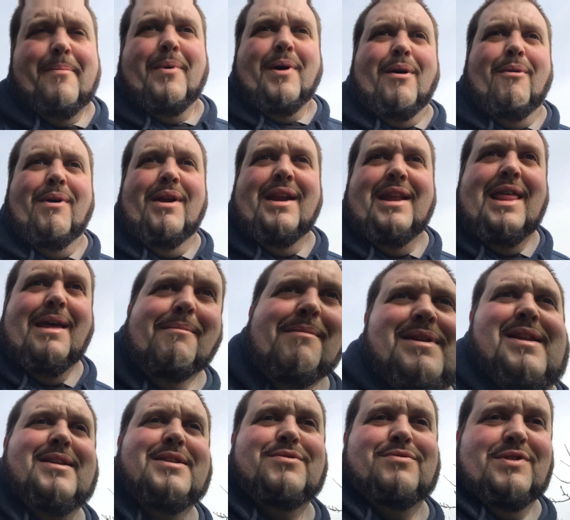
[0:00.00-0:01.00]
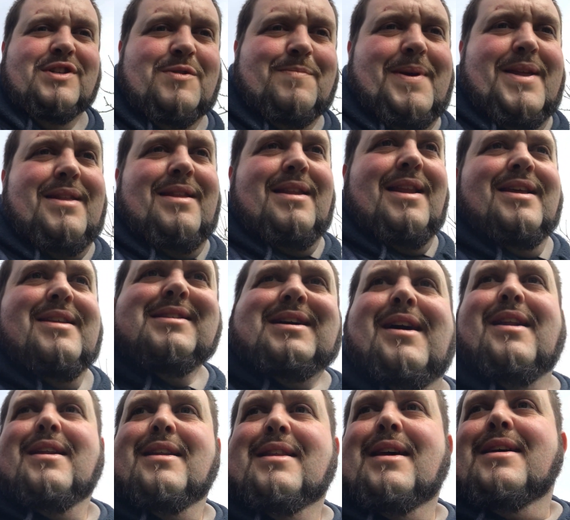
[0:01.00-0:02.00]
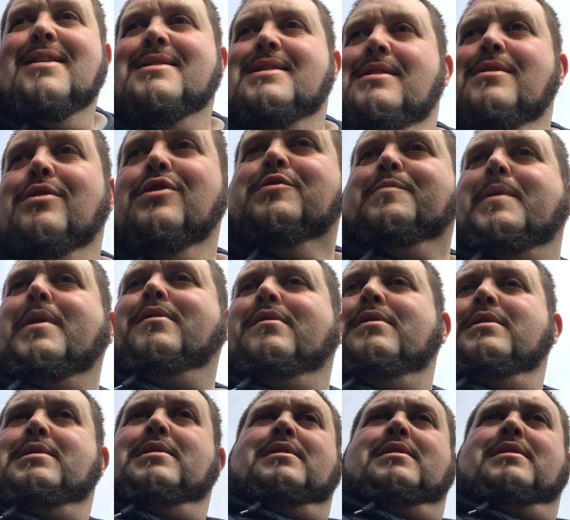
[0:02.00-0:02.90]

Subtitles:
by one of them unless you want to spend the next couple of days in hospital.